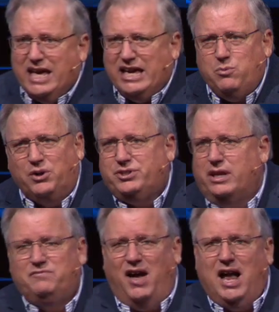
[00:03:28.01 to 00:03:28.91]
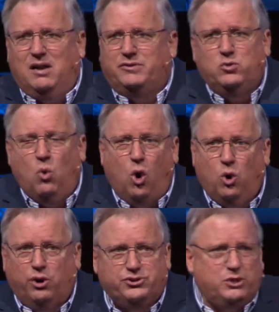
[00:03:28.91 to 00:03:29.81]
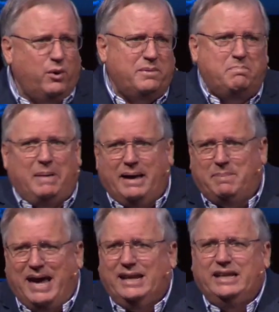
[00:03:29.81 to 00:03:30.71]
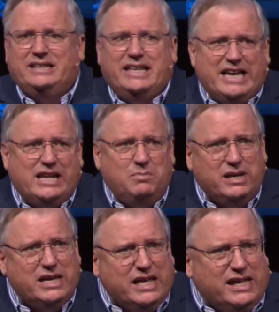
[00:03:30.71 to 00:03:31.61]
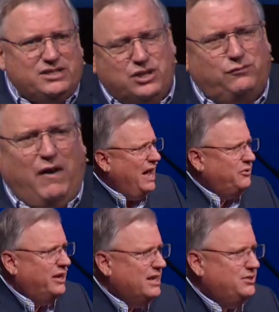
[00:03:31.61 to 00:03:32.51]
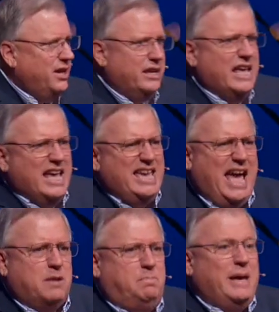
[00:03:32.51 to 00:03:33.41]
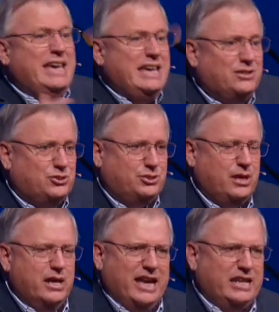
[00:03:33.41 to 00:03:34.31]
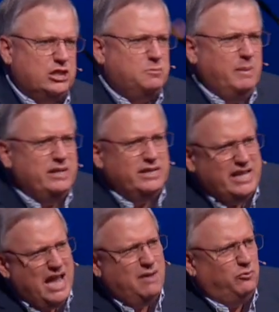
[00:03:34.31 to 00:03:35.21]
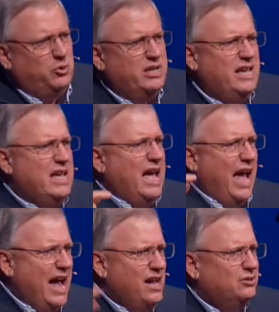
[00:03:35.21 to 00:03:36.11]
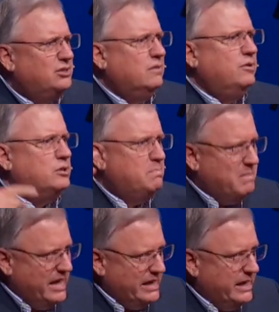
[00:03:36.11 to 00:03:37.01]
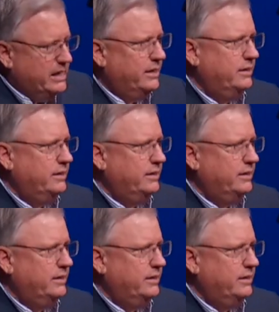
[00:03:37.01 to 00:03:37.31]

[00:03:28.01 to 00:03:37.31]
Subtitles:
he wasn't involved in wars. He wasn't battling the enemy as his father had done. He had peace, and he's spending every ounce of his money